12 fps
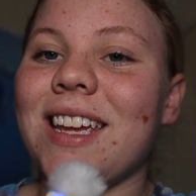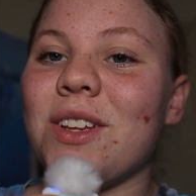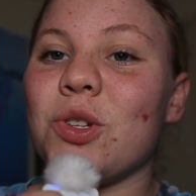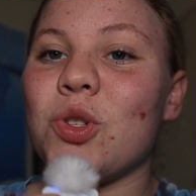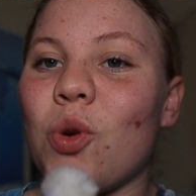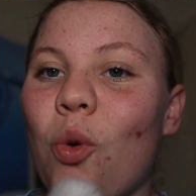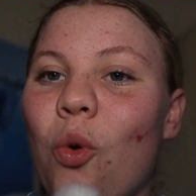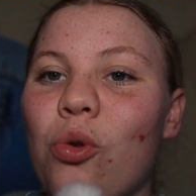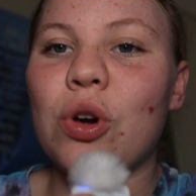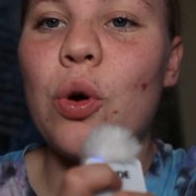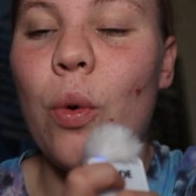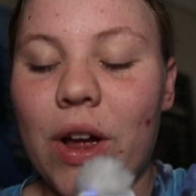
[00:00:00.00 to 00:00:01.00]
is all
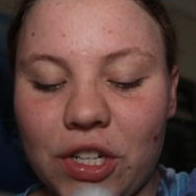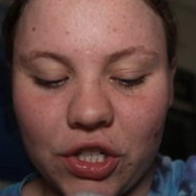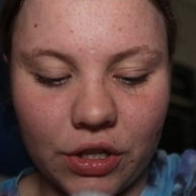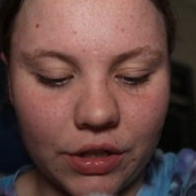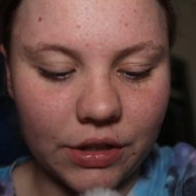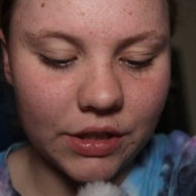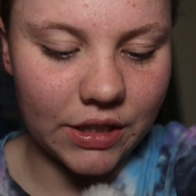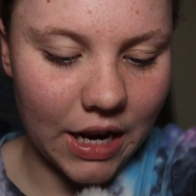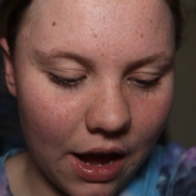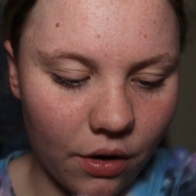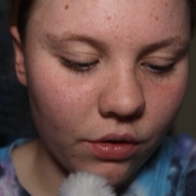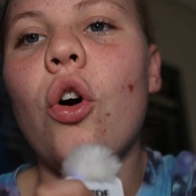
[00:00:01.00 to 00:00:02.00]
the questions.
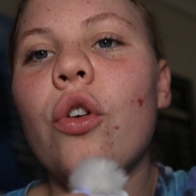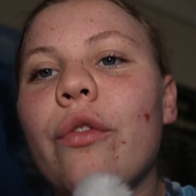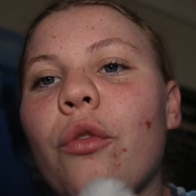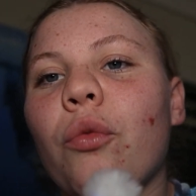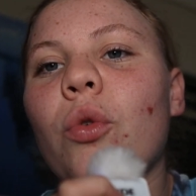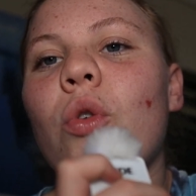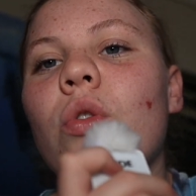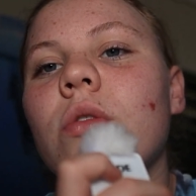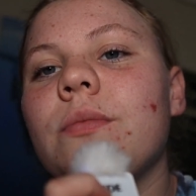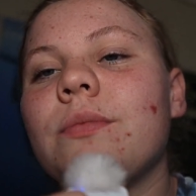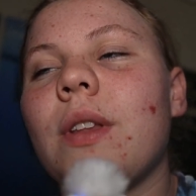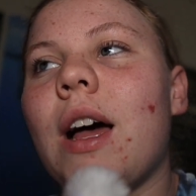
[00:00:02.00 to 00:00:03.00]
Now,
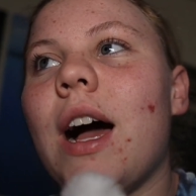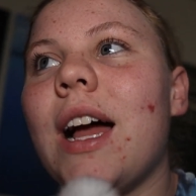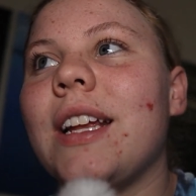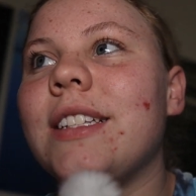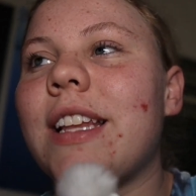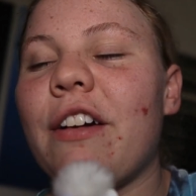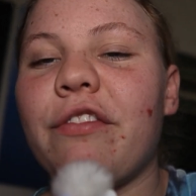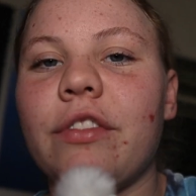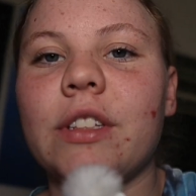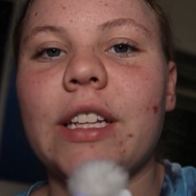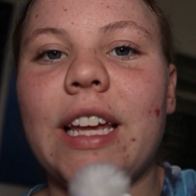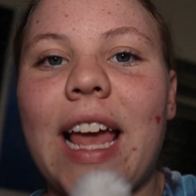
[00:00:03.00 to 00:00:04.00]
overall, I
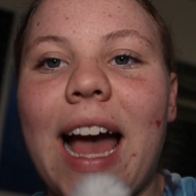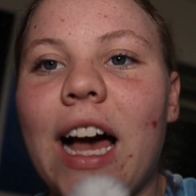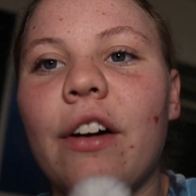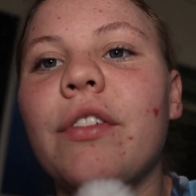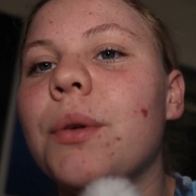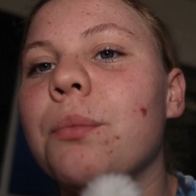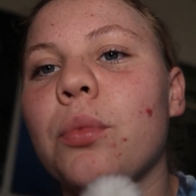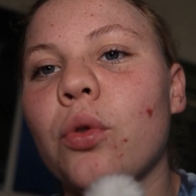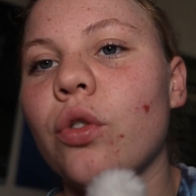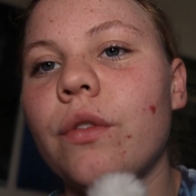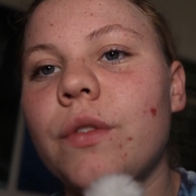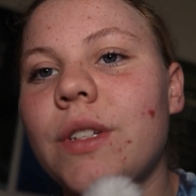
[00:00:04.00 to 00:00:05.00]
definitely have
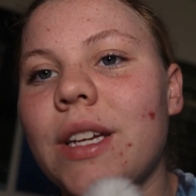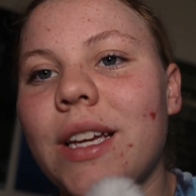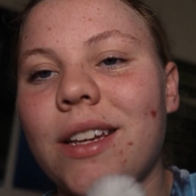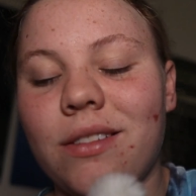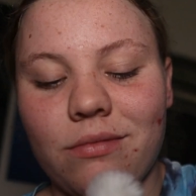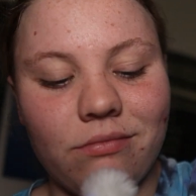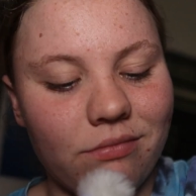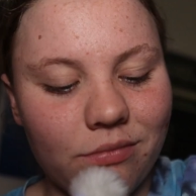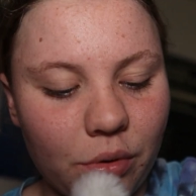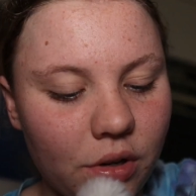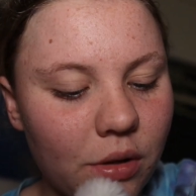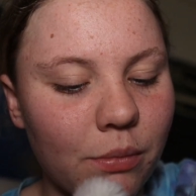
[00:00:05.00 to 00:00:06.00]
improved in
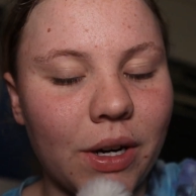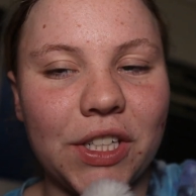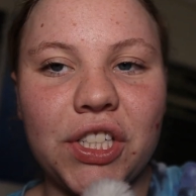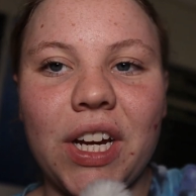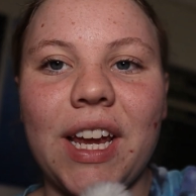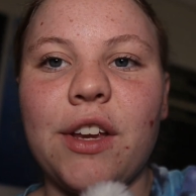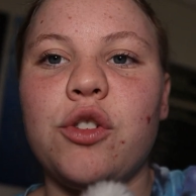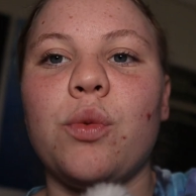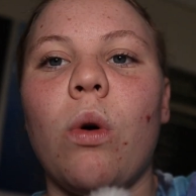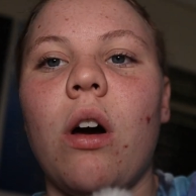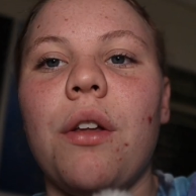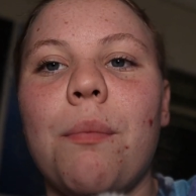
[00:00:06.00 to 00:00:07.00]
pretty much each
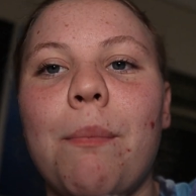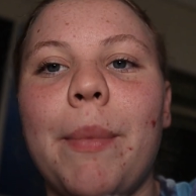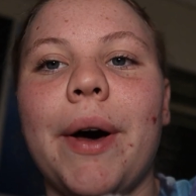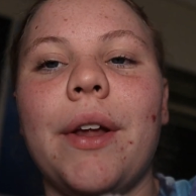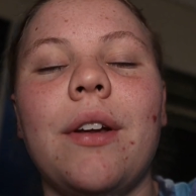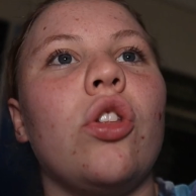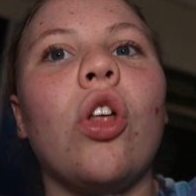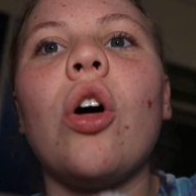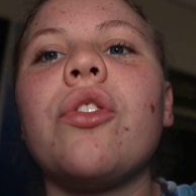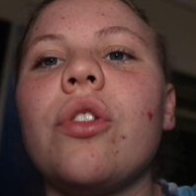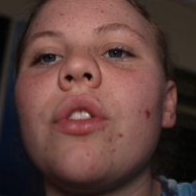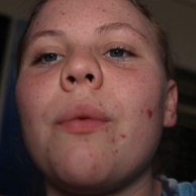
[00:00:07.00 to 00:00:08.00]
one, but
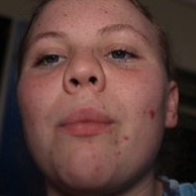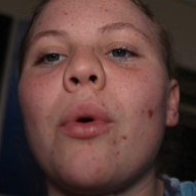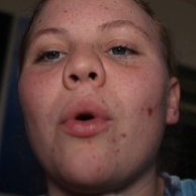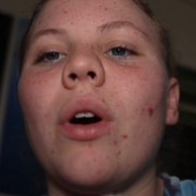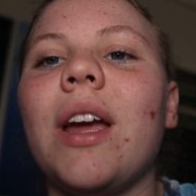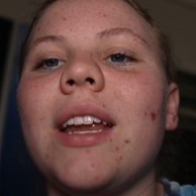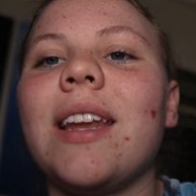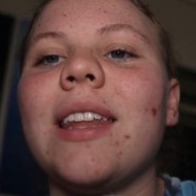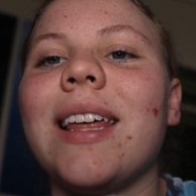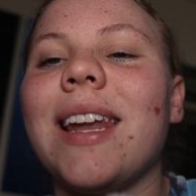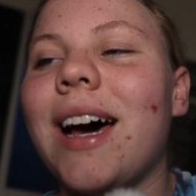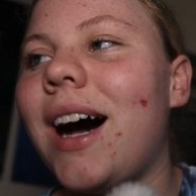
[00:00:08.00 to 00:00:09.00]
not to the point
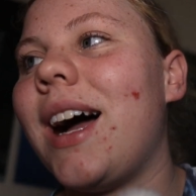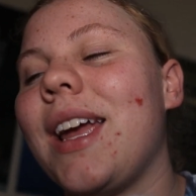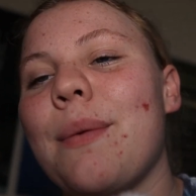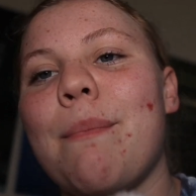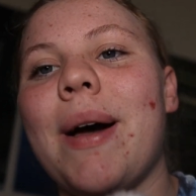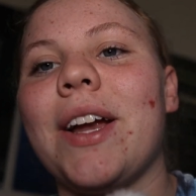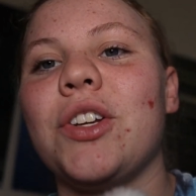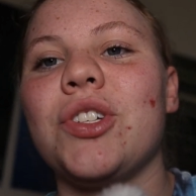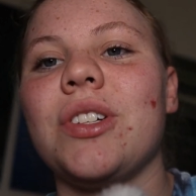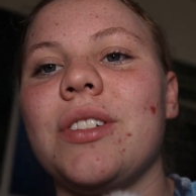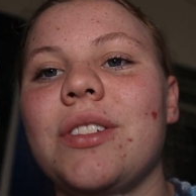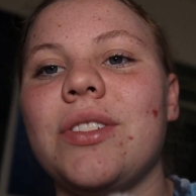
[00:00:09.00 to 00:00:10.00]
that I
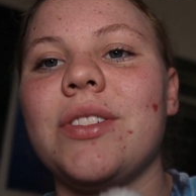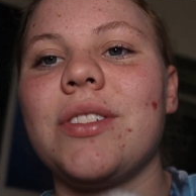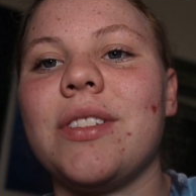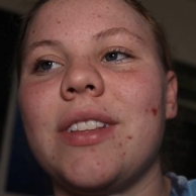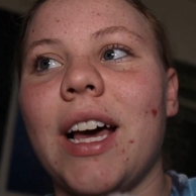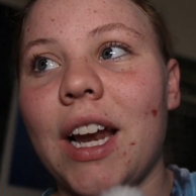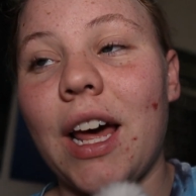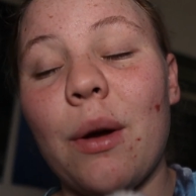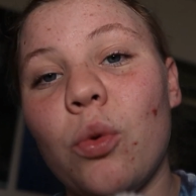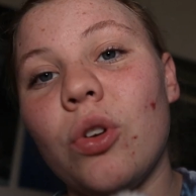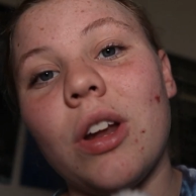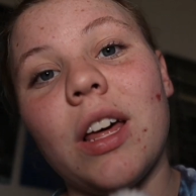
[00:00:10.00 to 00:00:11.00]
imagined that I
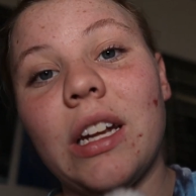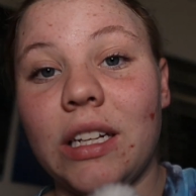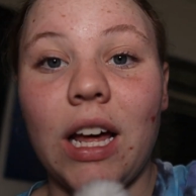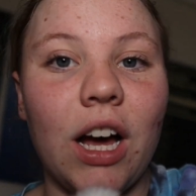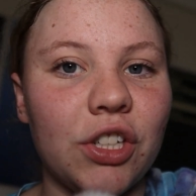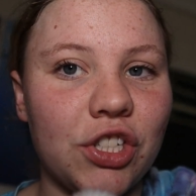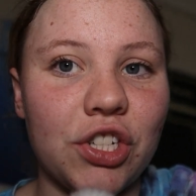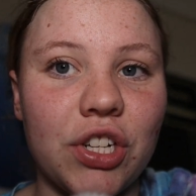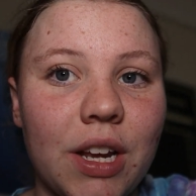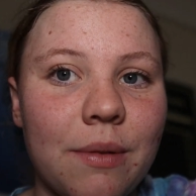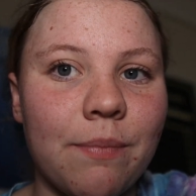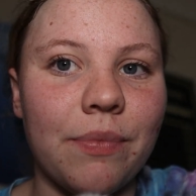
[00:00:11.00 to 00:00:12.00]
would last
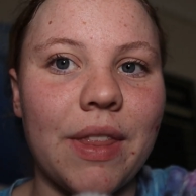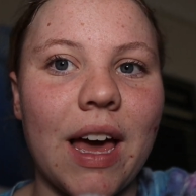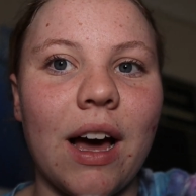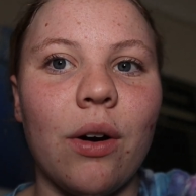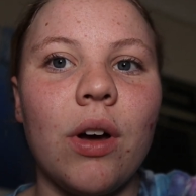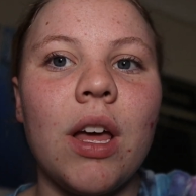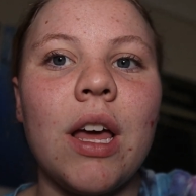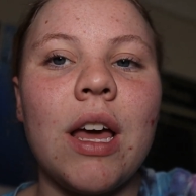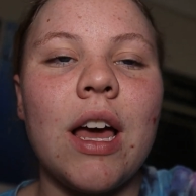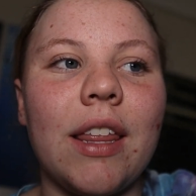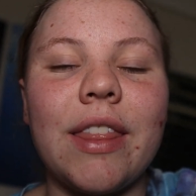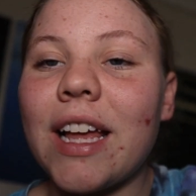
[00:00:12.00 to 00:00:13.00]
year. Now,
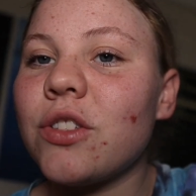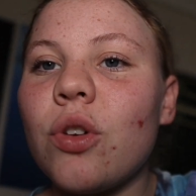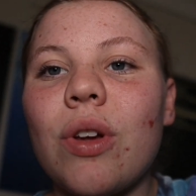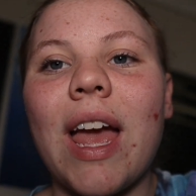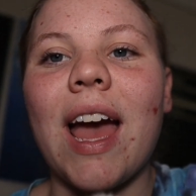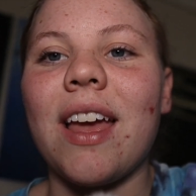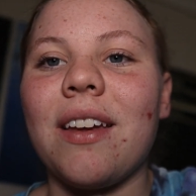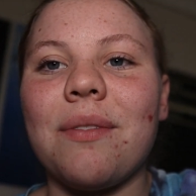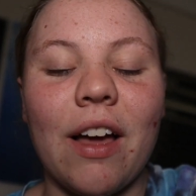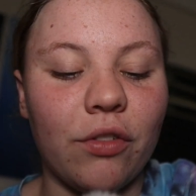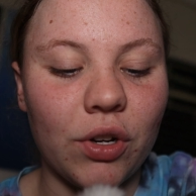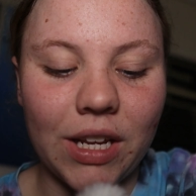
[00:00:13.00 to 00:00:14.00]
that's okay.
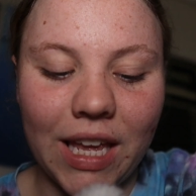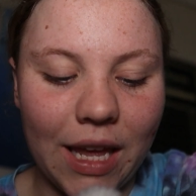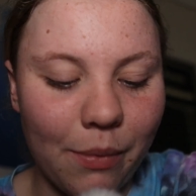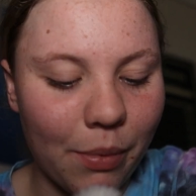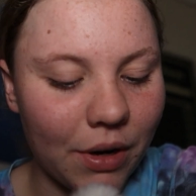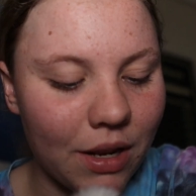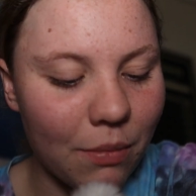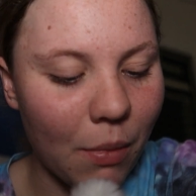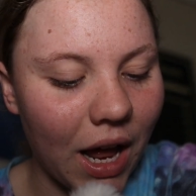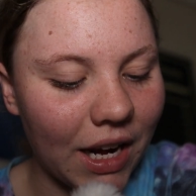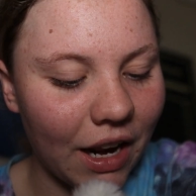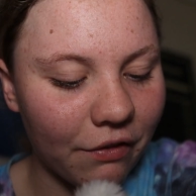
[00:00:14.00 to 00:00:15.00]
I've got to keep it in
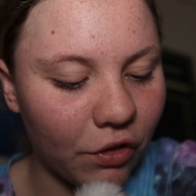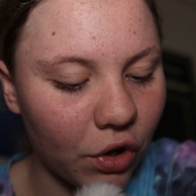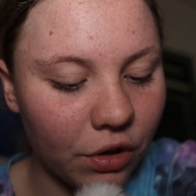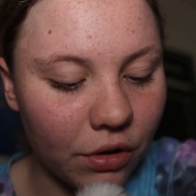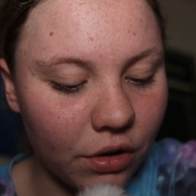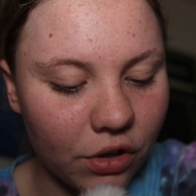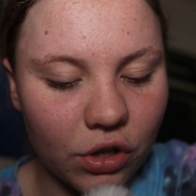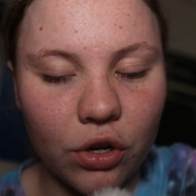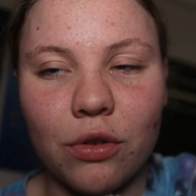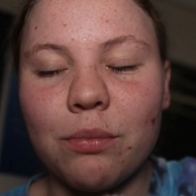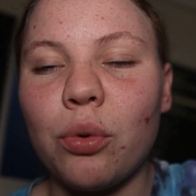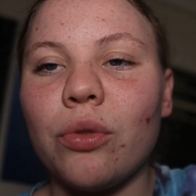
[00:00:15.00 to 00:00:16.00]
mind. I've got to,
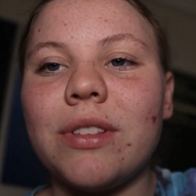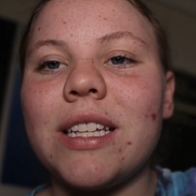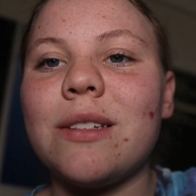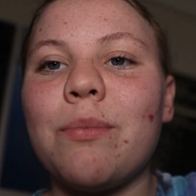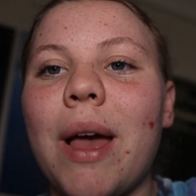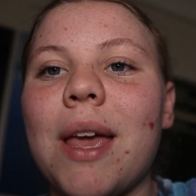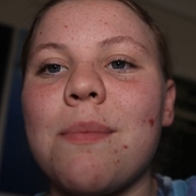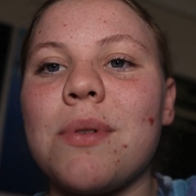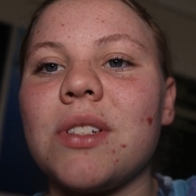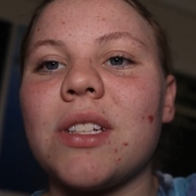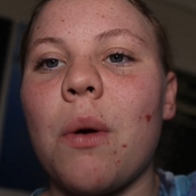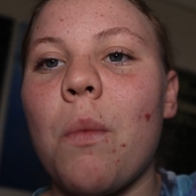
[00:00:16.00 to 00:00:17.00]
put this
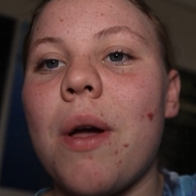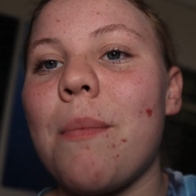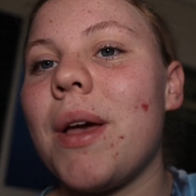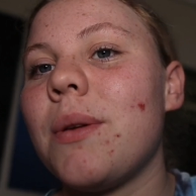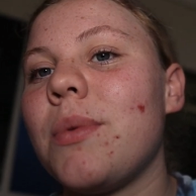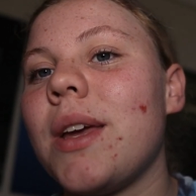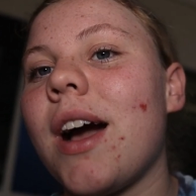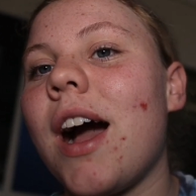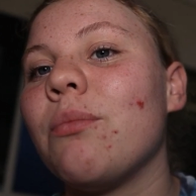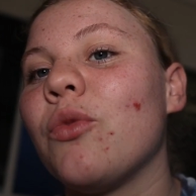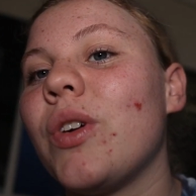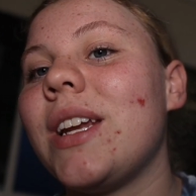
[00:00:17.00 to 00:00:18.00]
paper somewhere. Maybe
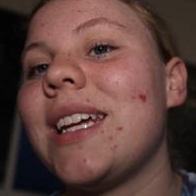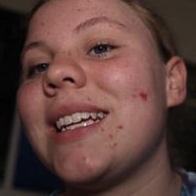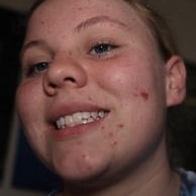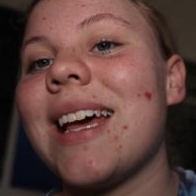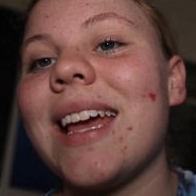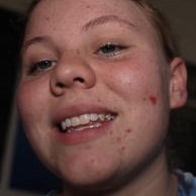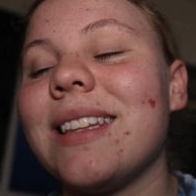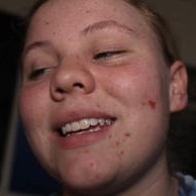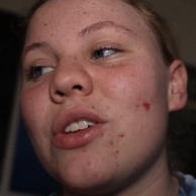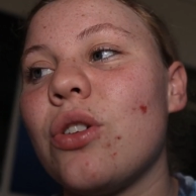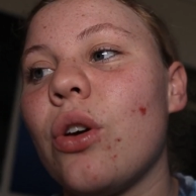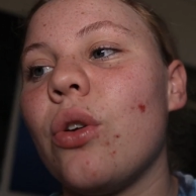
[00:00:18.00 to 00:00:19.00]
I'm reading
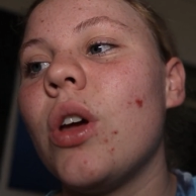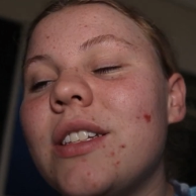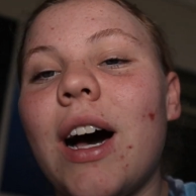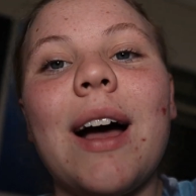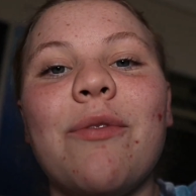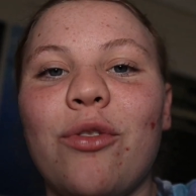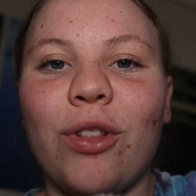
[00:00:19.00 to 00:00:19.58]
daily, Time